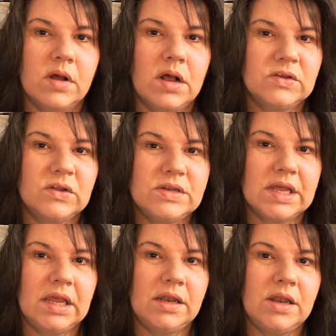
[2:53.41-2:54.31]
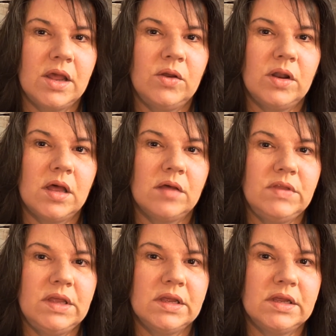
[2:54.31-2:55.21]
Also take note of
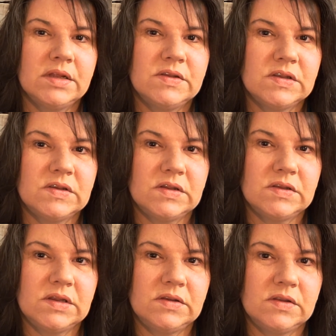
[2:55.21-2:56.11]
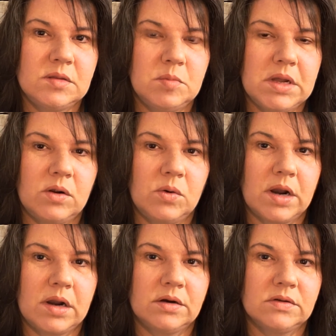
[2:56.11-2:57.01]
the inconsistencies in the medical
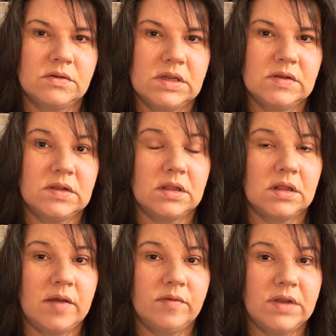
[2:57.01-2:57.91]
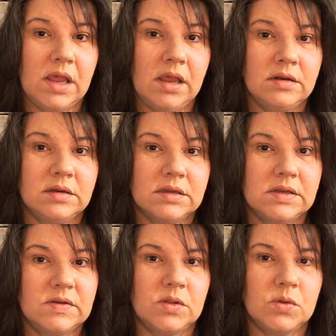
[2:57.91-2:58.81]
records. Is it the left hand,
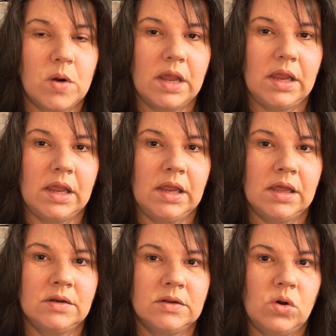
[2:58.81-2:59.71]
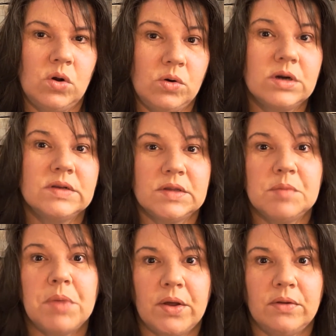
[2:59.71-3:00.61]
is it the right hand, or is
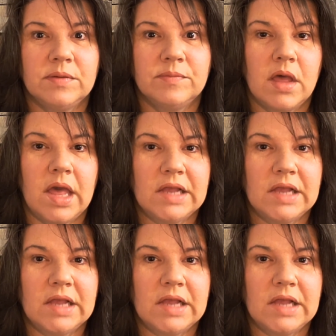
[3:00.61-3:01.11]
it both? I